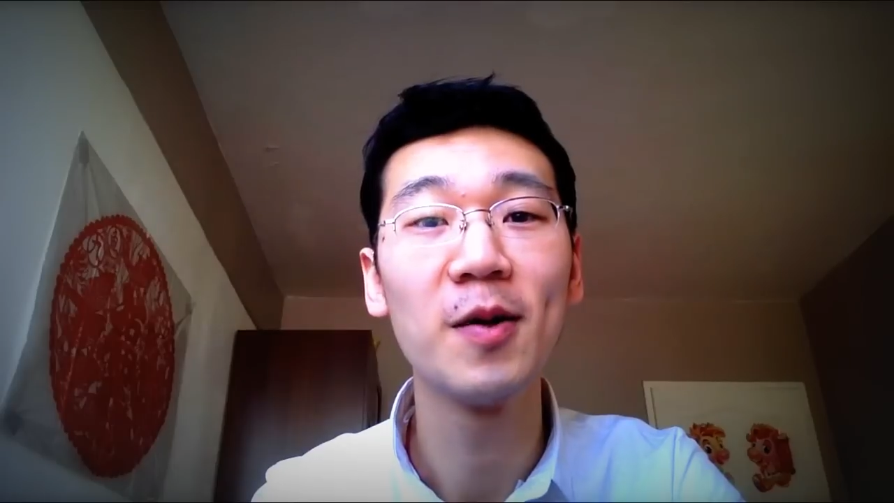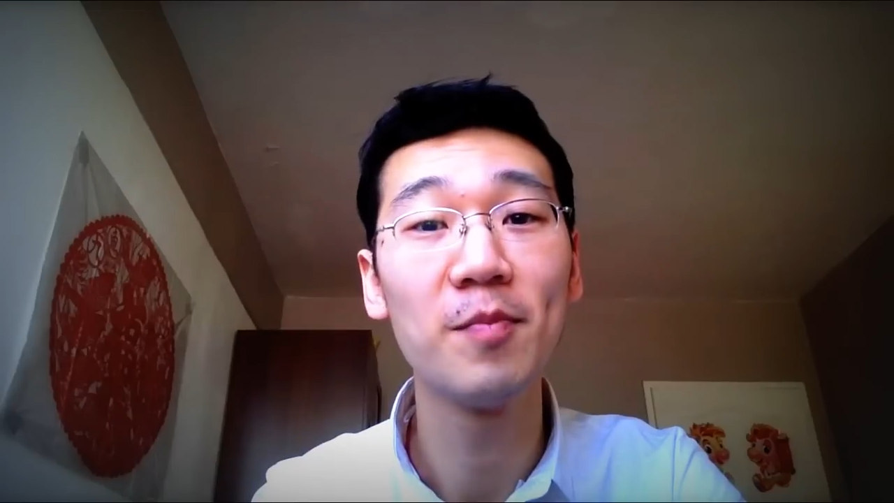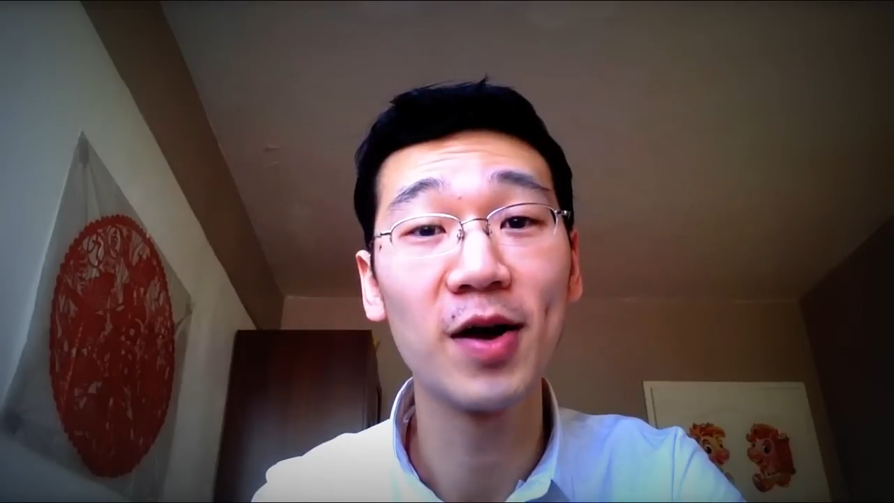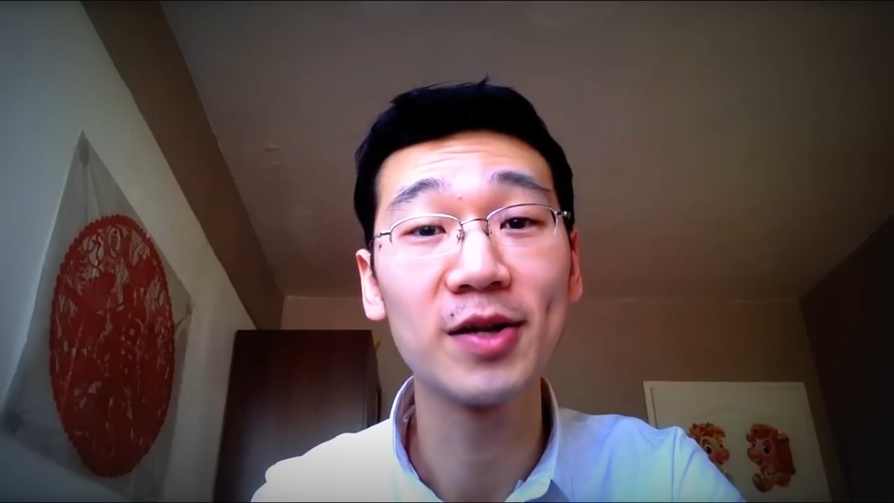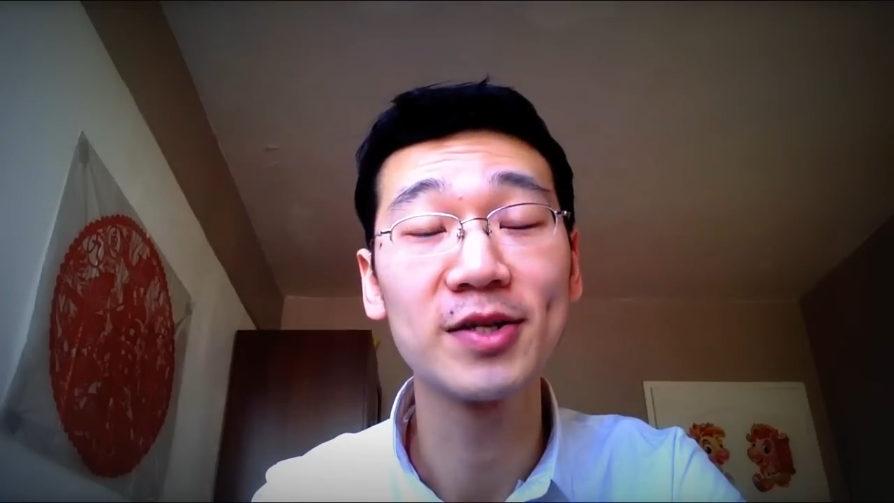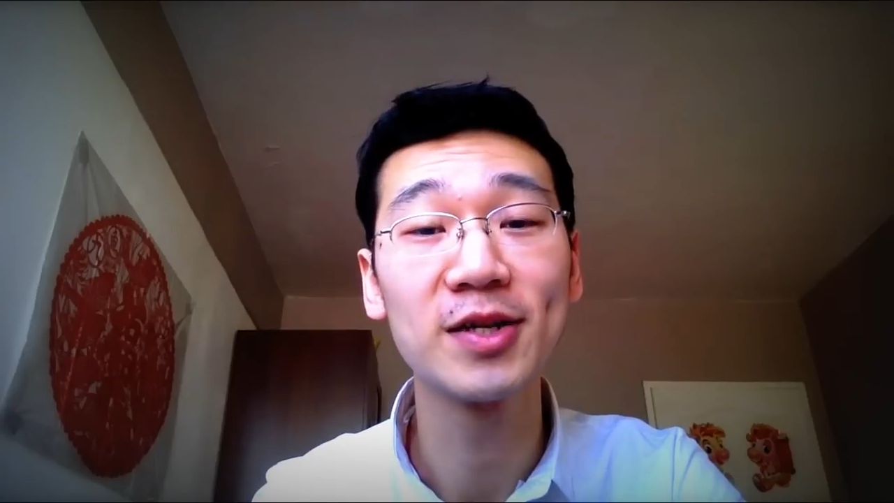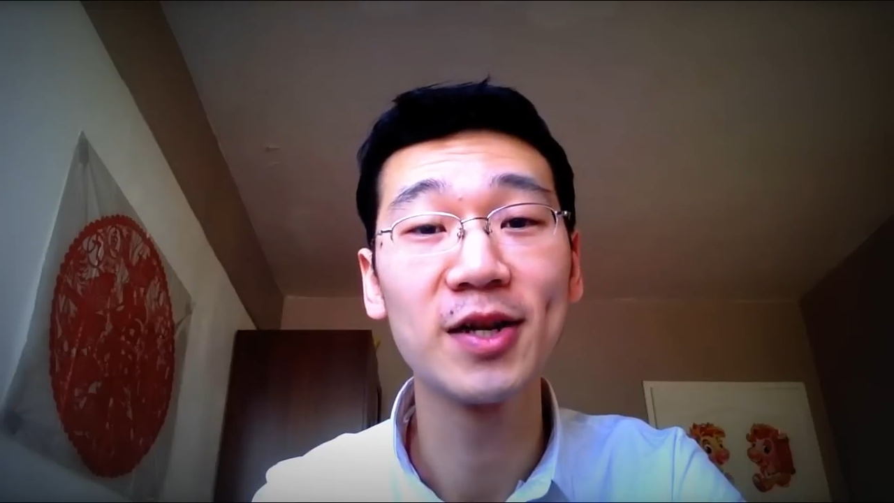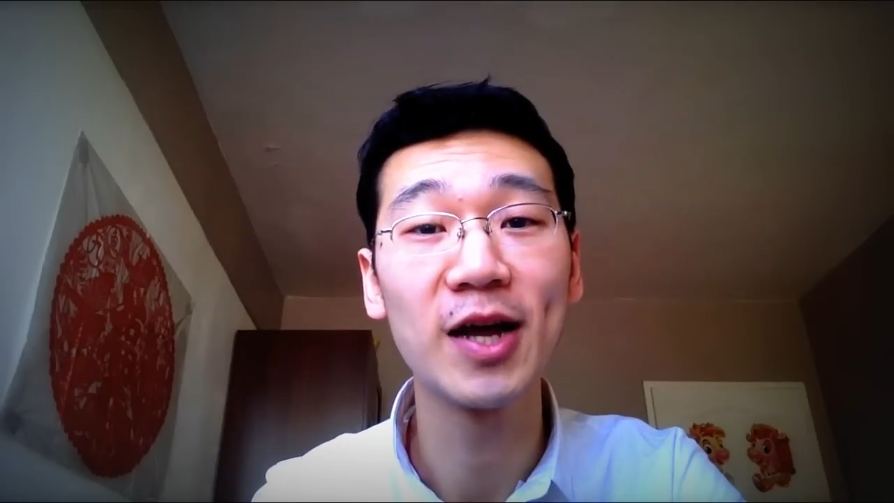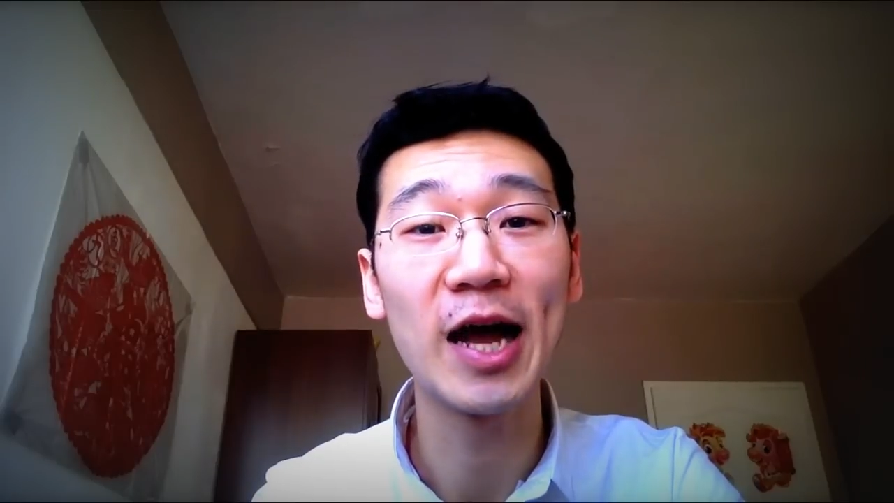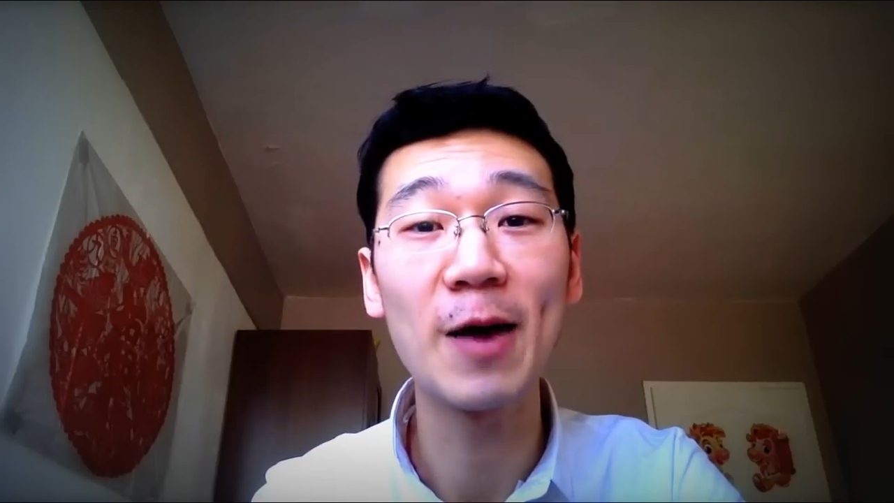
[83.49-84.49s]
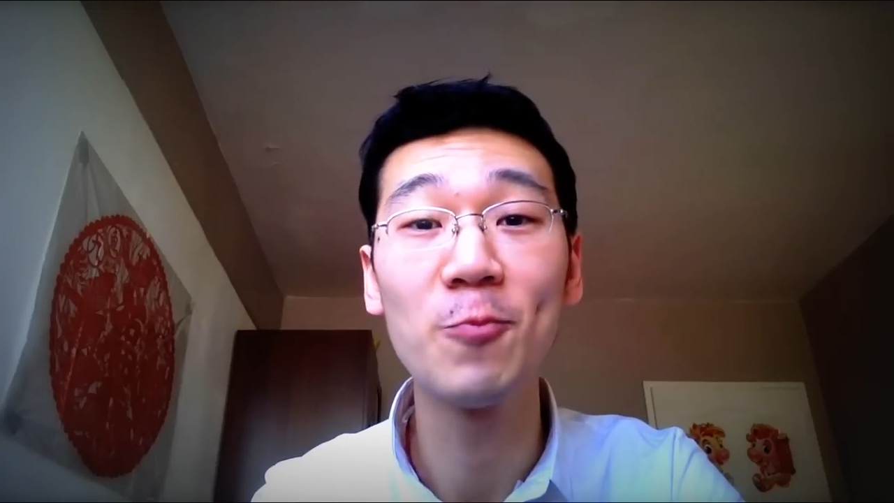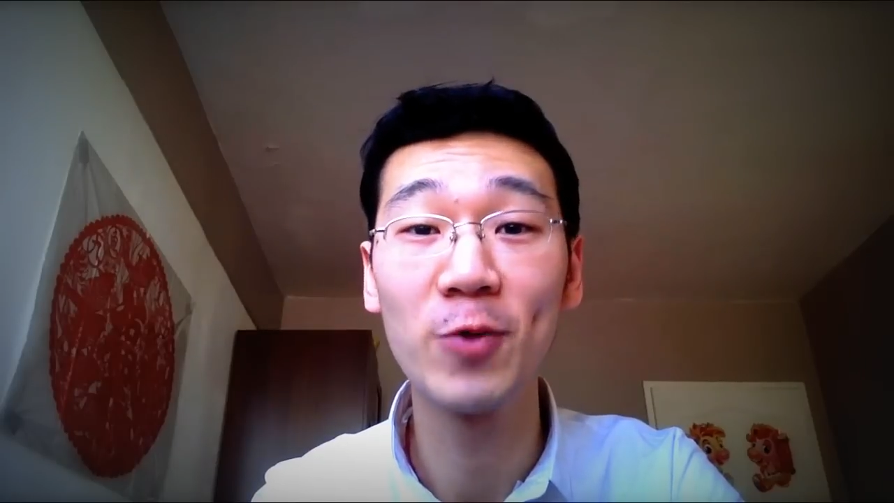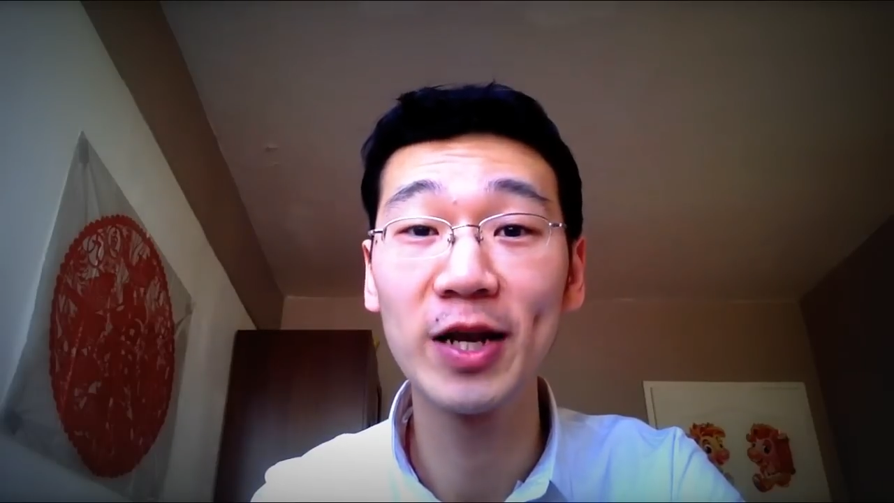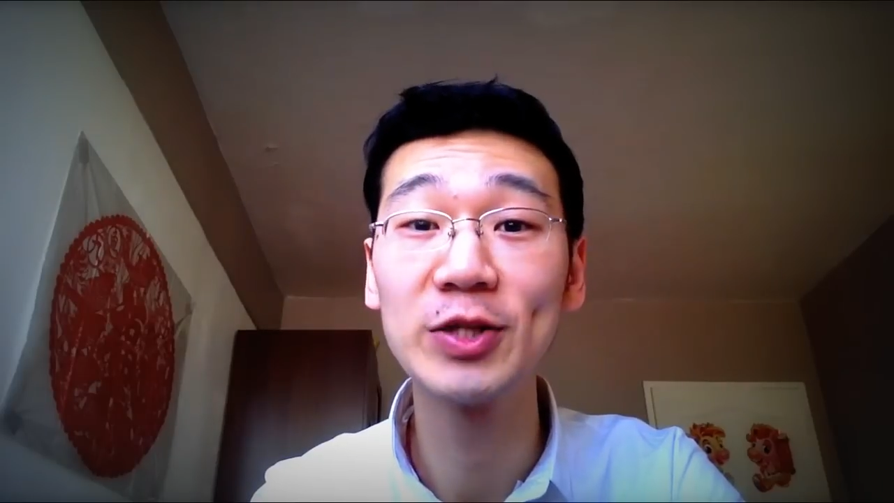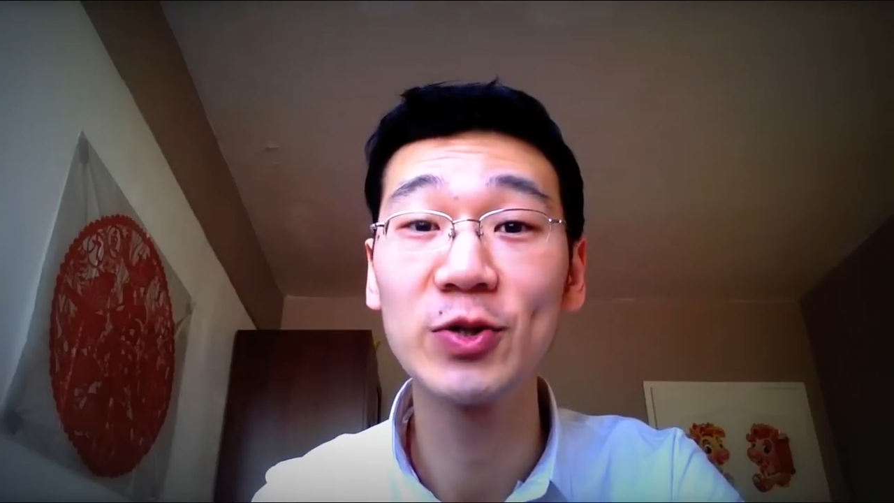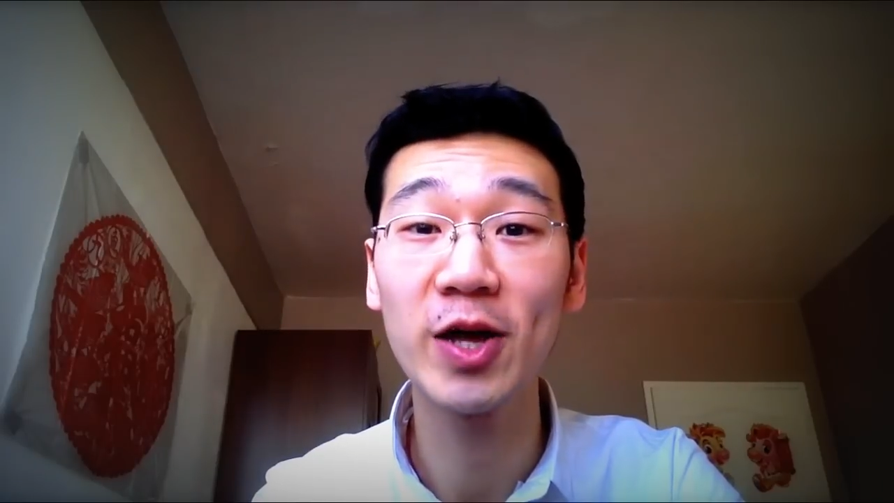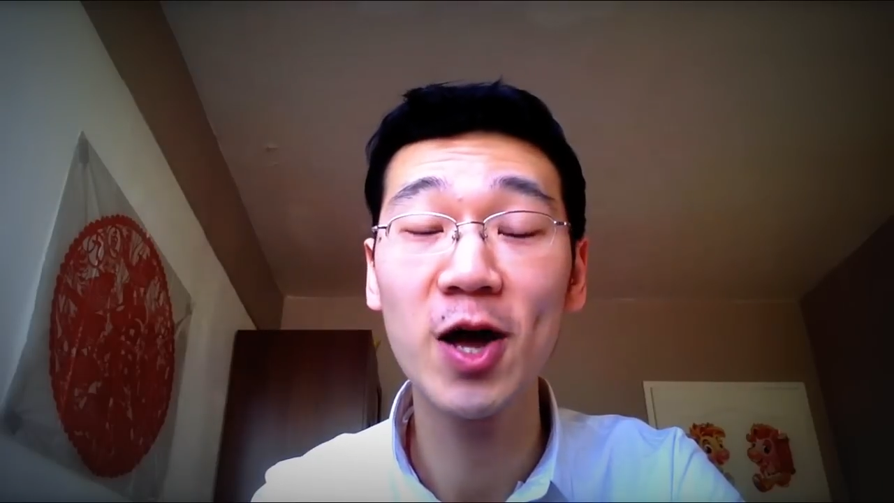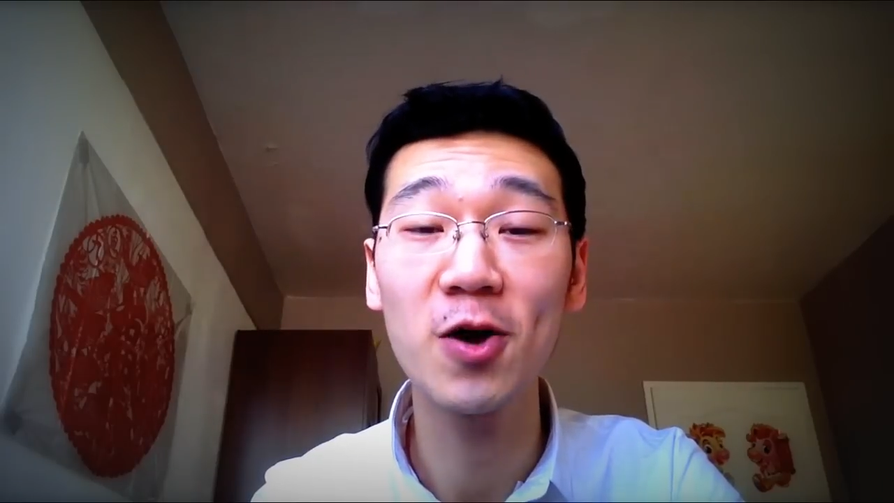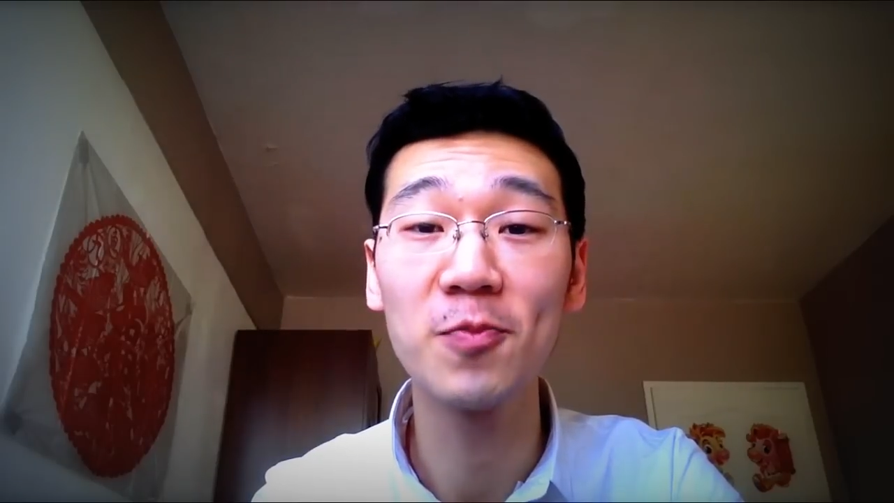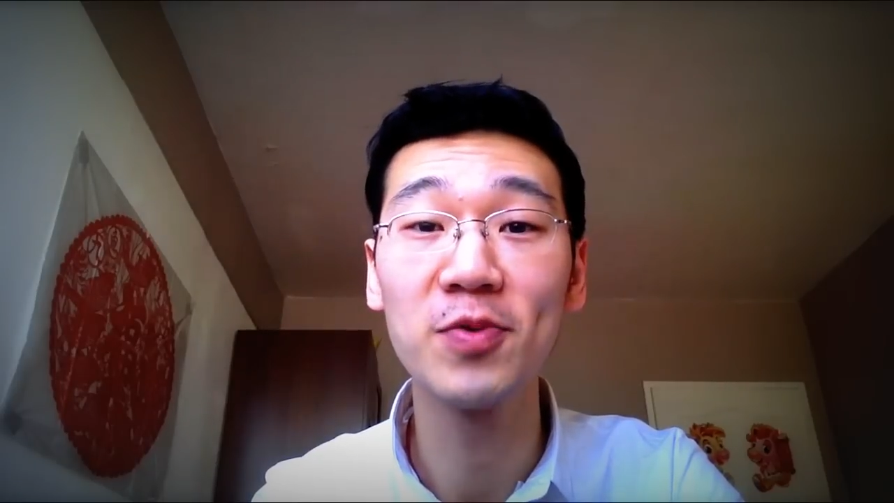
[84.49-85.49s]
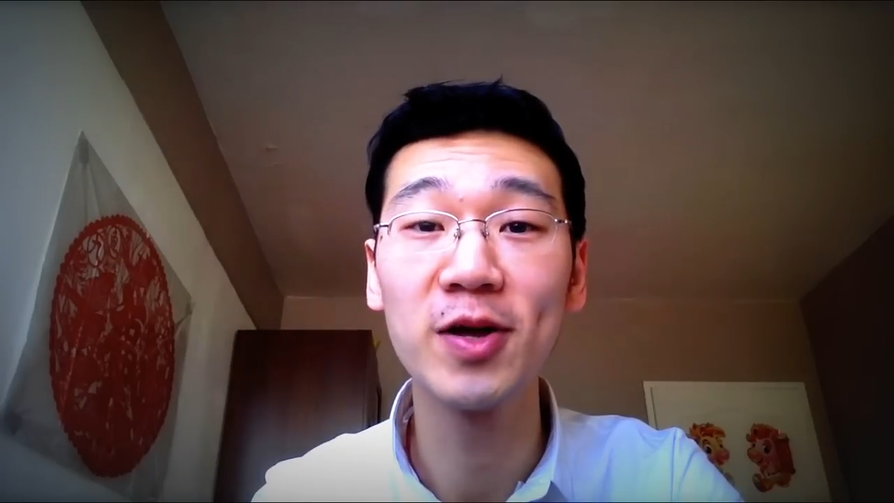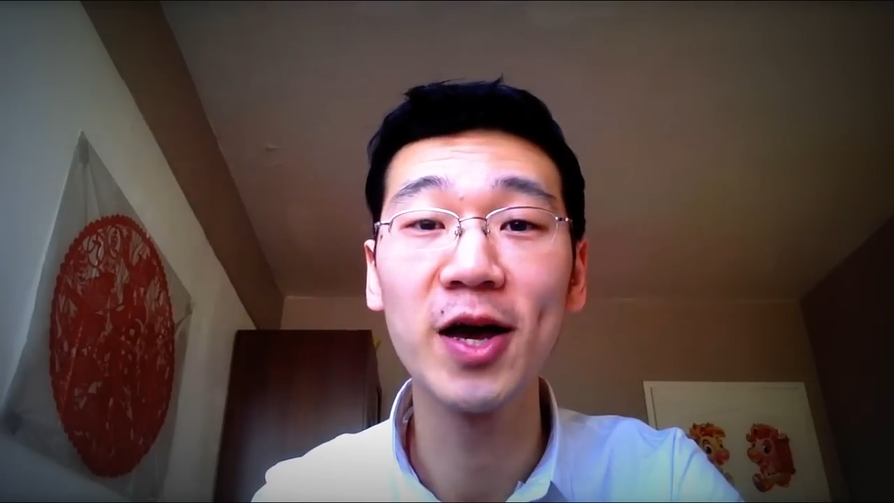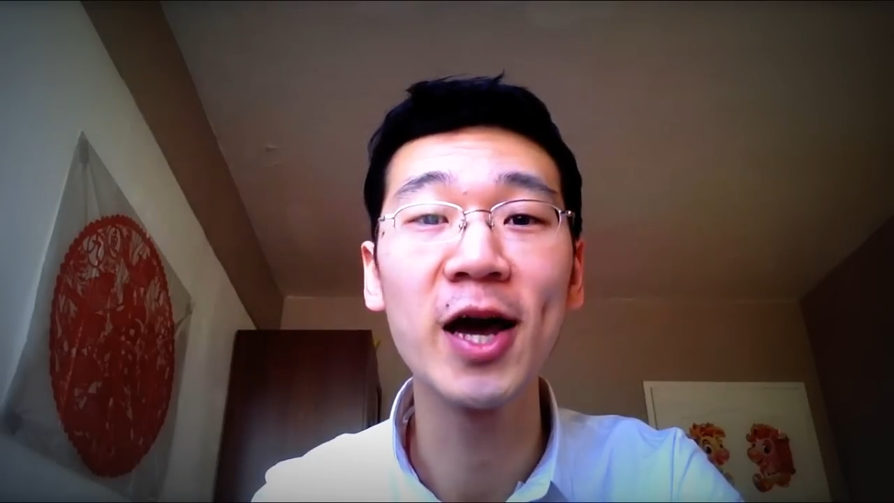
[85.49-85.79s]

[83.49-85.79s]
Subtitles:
but I'm willing to help